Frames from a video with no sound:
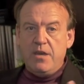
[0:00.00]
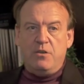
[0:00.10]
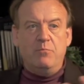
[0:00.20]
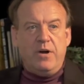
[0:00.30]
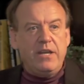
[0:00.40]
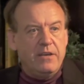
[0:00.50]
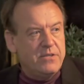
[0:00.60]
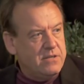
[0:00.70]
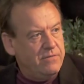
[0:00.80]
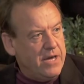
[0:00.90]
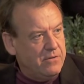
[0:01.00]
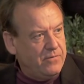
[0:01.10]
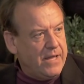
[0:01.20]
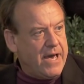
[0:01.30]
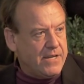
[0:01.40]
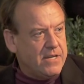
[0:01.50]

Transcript: your body goes into fight or flight.